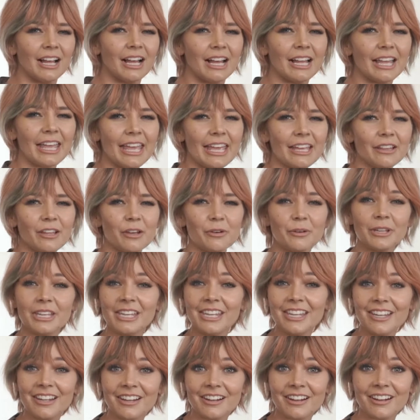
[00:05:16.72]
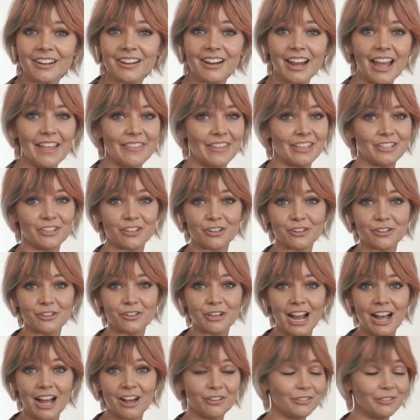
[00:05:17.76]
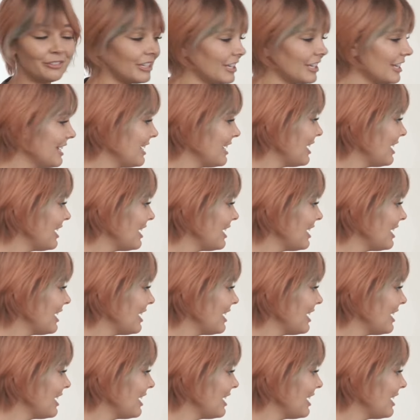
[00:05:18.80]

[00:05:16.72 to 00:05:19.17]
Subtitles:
a halo here, and then your crown.